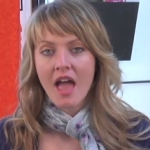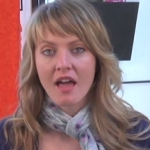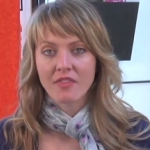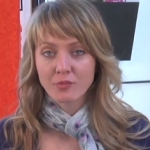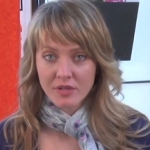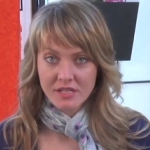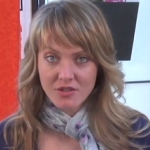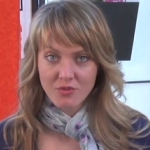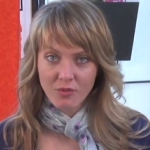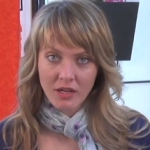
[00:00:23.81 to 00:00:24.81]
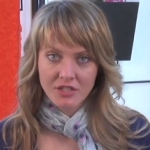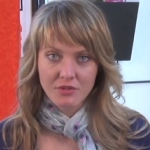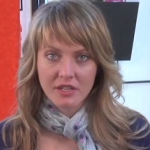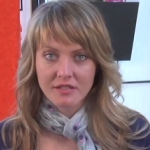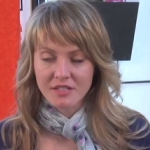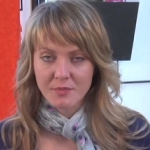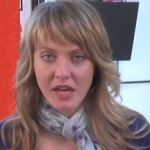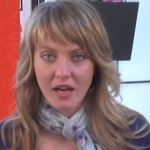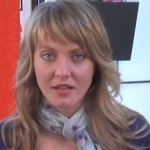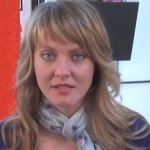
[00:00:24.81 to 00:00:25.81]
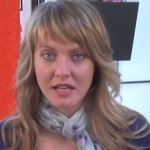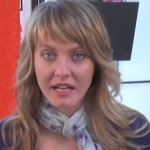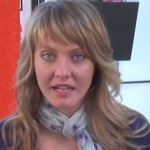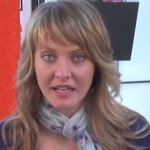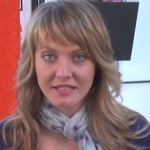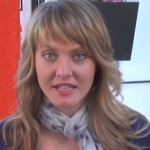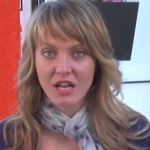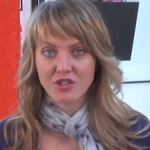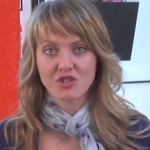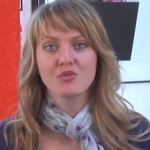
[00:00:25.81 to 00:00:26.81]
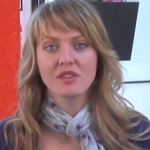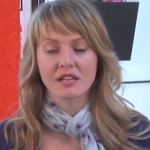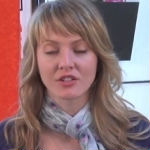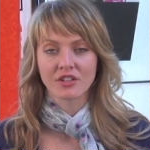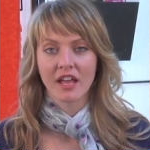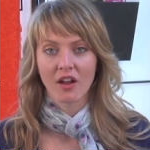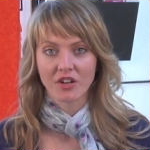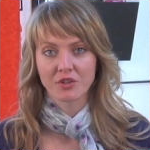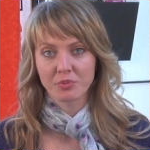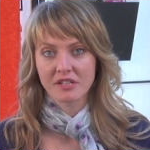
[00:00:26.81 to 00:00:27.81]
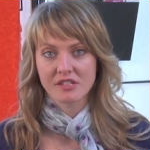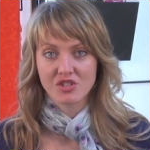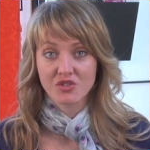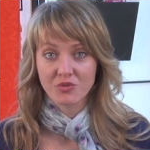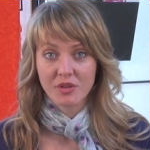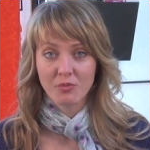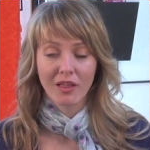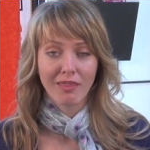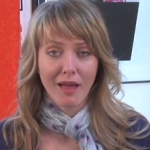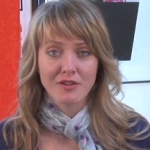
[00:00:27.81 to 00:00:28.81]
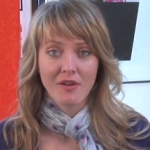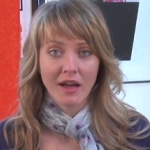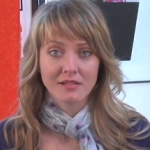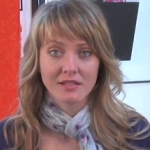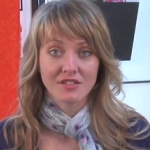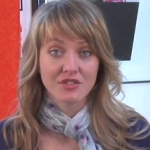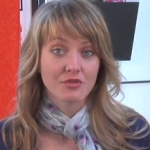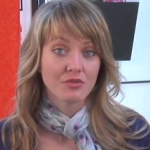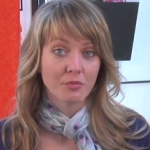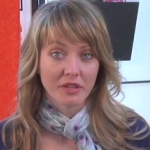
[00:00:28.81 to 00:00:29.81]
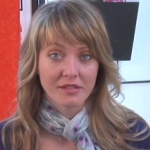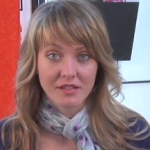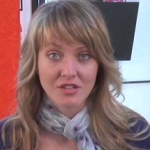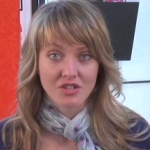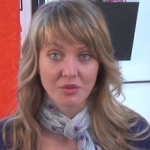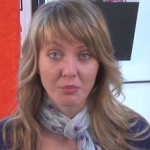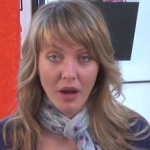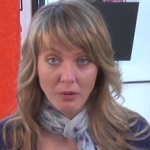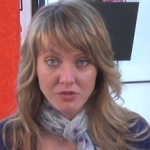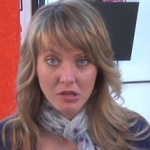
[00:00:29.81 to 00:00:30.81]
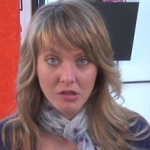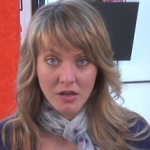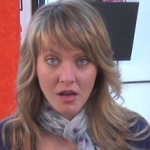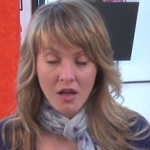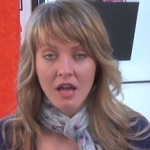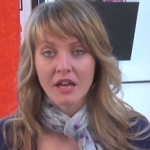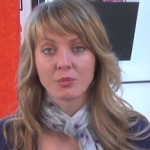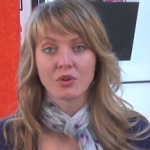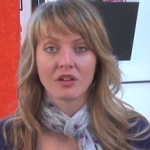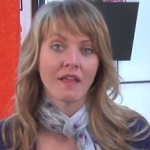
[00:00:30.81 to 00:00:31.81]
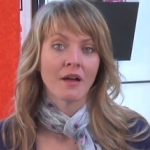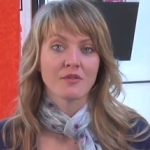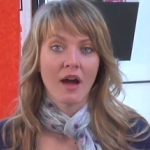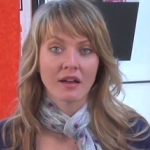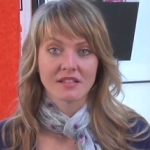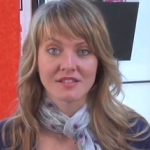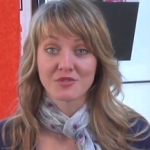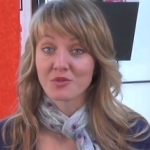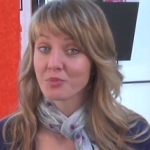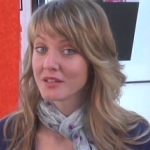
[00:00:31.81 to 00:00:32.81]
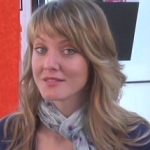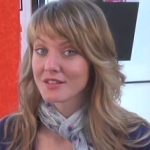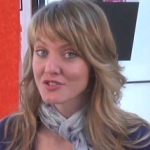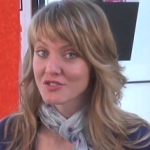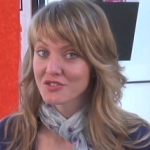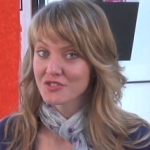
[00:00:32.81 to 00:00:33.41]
And the reason you would want to do this is because connecting to the internet on your PlayStation 3 will allow you access to the PlayStation browser, it will allow you access to the PlayStation